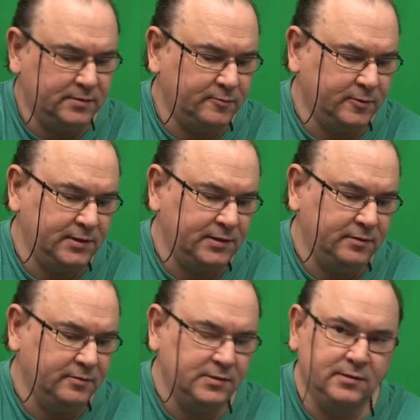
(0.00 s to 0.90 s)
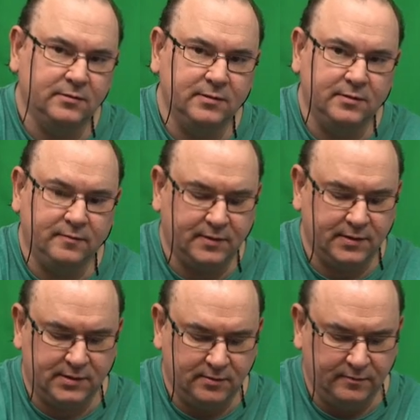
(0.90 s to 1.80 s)
and one end goes into the
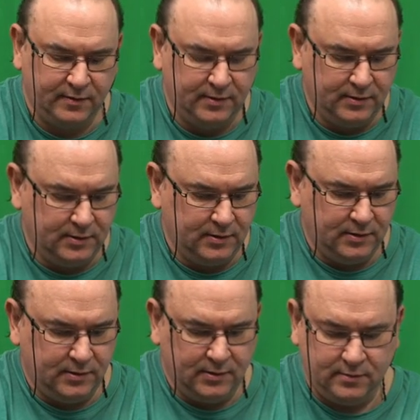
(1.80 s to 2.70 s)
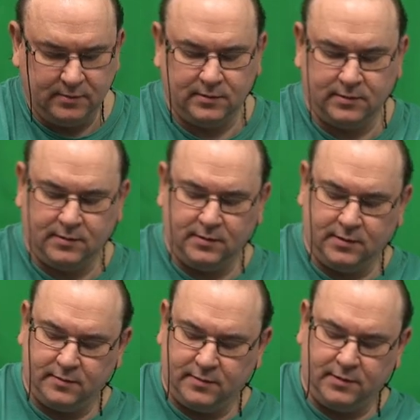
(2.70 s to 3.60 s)
device, and the
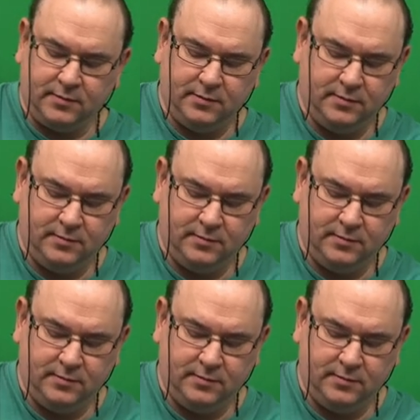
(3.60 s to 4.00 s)
other end